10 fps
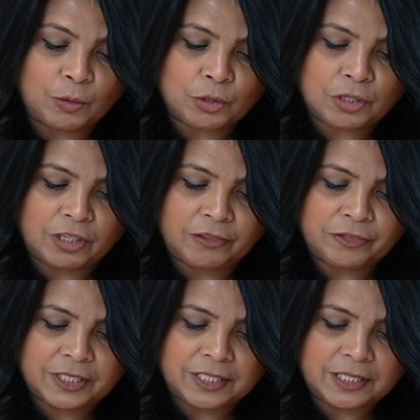
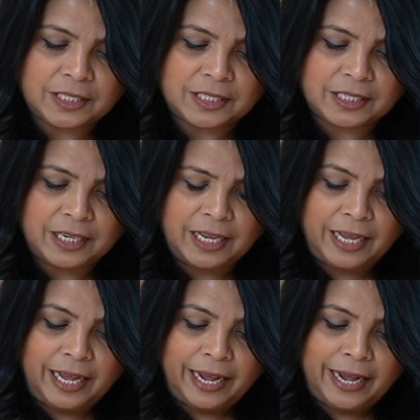soft it is.
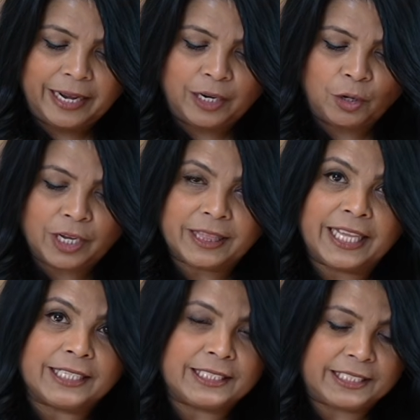And look at
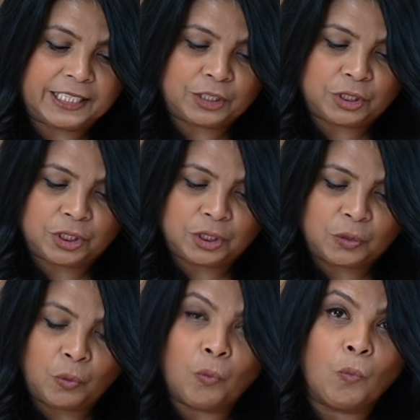that texture.
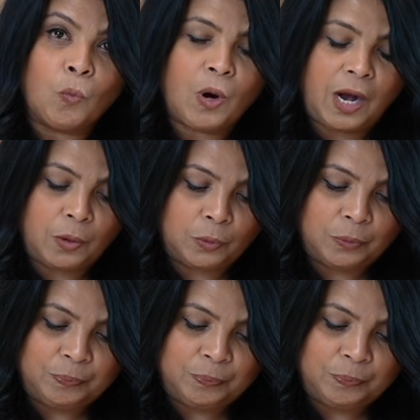Wow.